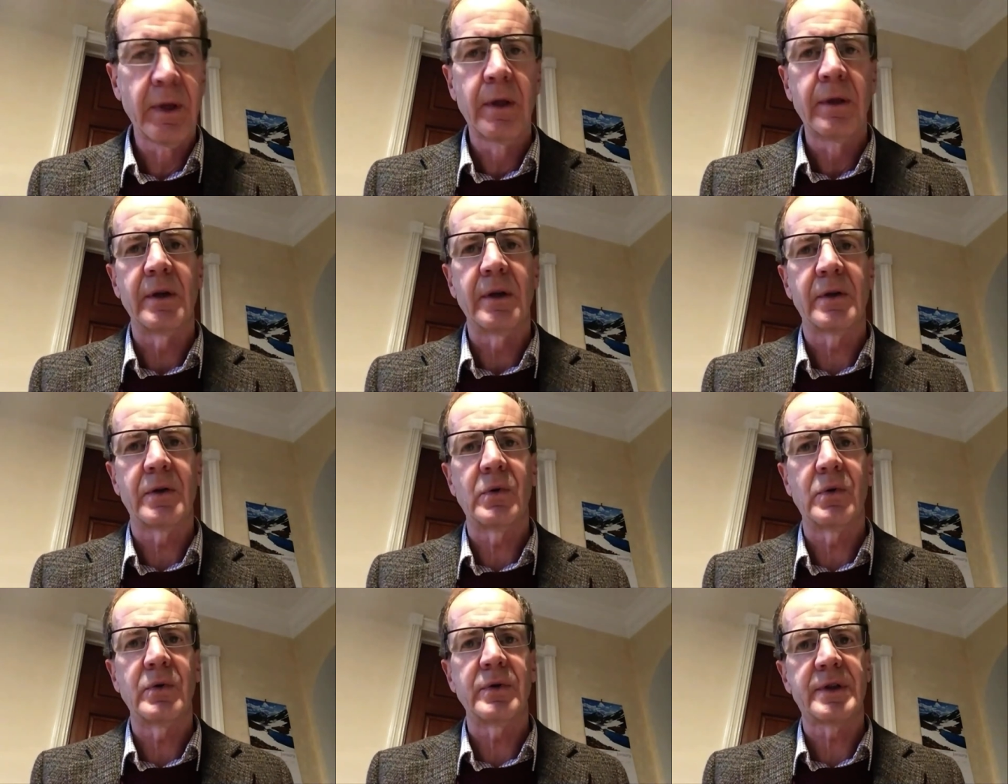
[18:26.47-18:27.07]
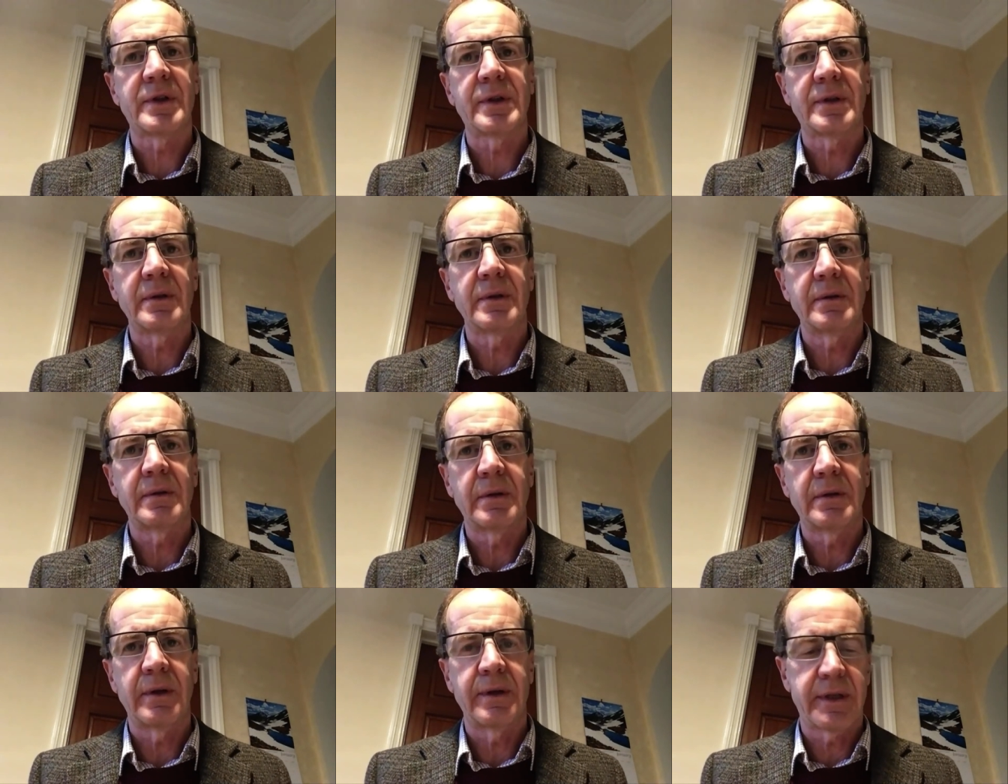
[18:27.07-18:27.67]
The courts
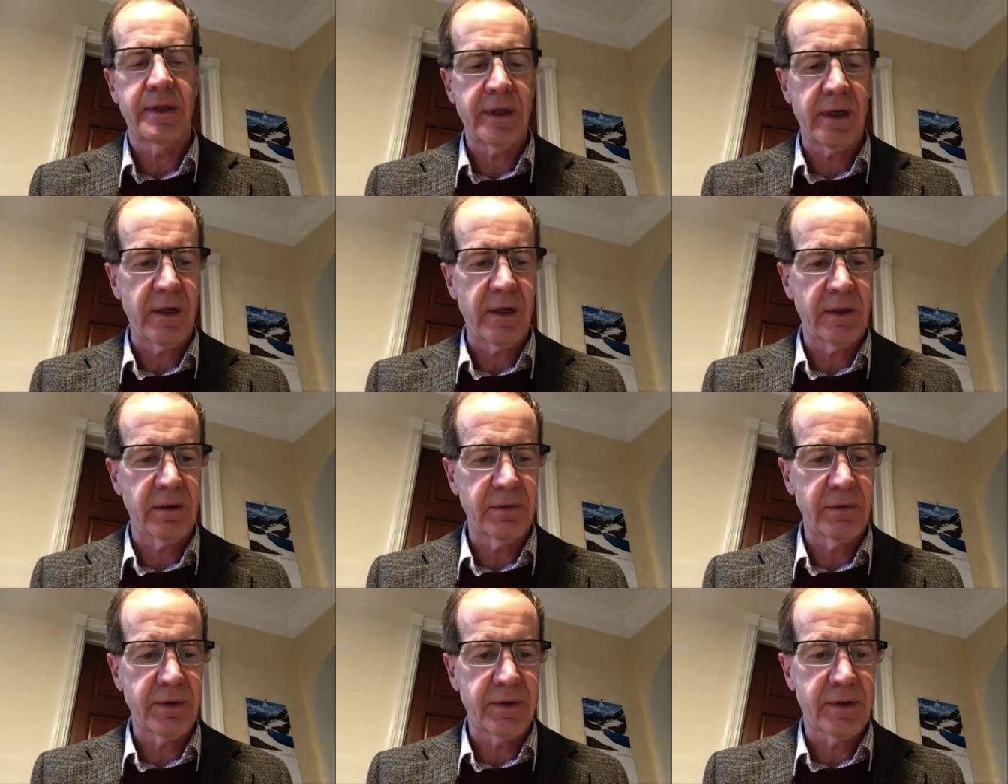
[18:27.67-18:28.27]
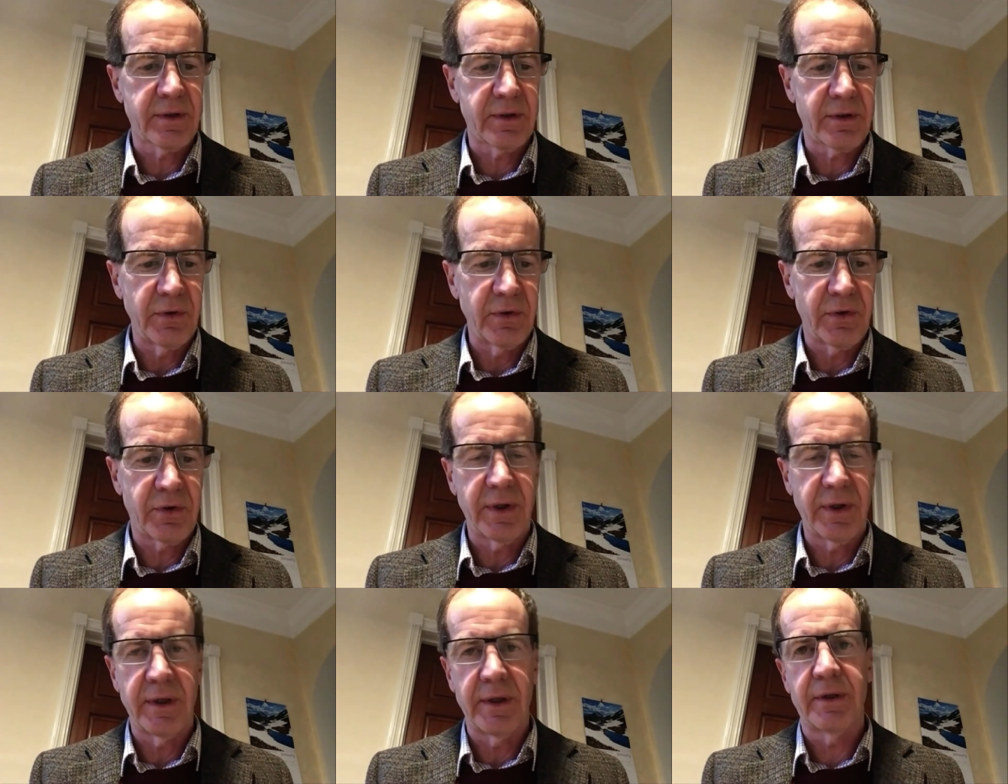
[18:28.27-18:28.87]
are entitled to
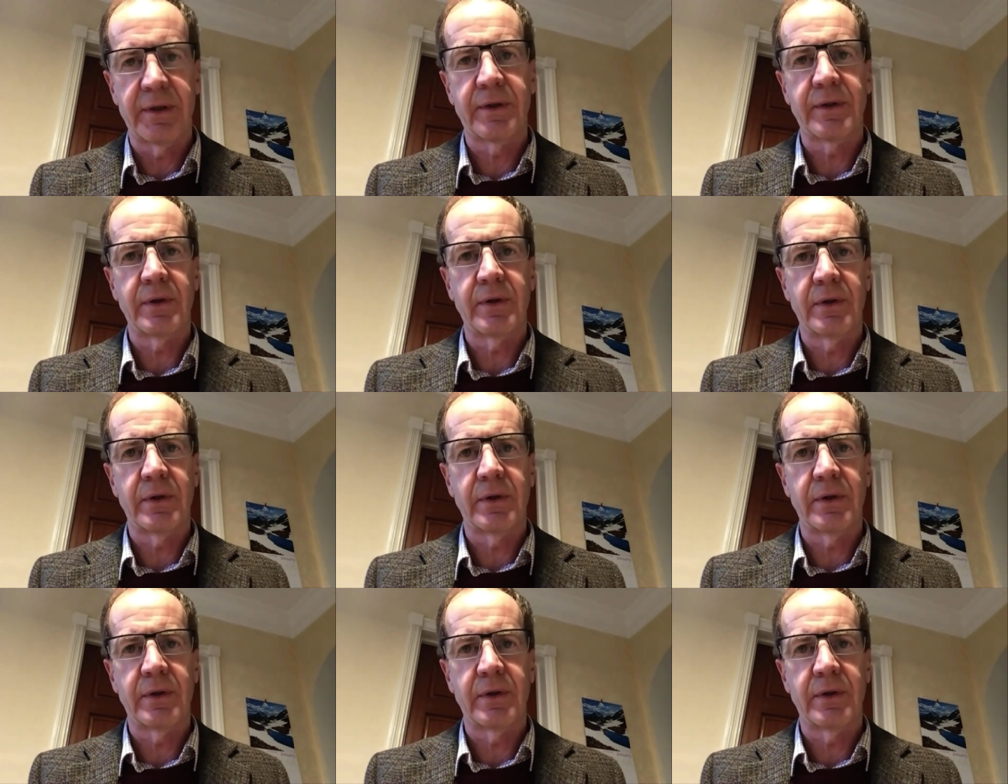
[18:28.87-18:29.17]
treat